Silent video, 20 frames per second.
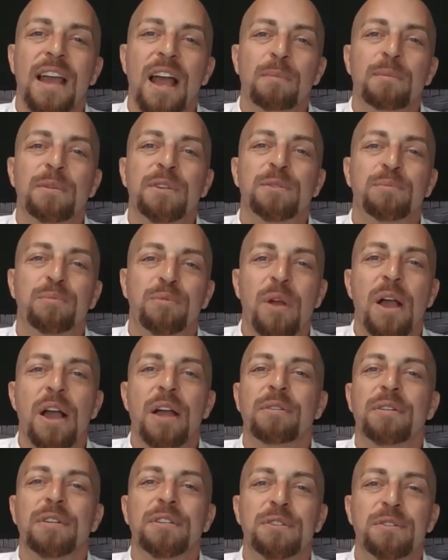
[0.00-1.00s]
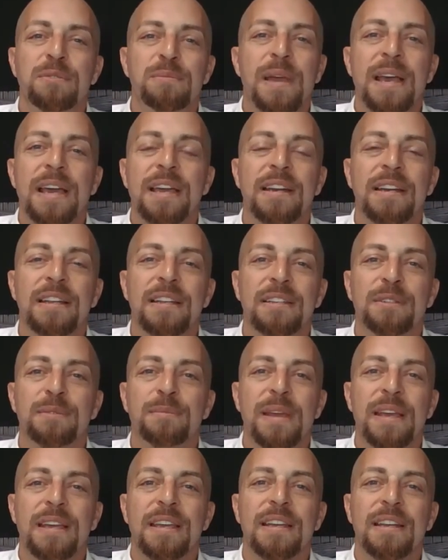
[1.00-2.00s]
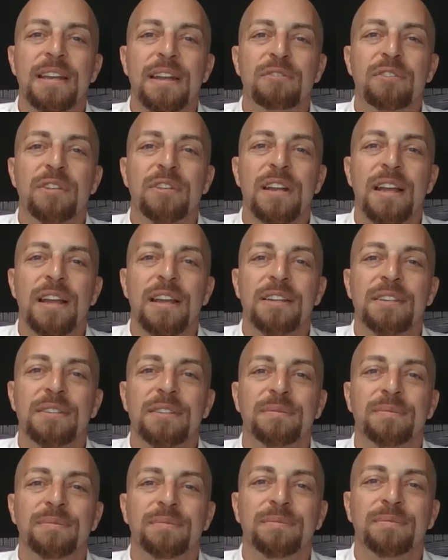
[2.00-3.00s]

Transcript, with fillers: how much progress humanity is making every day.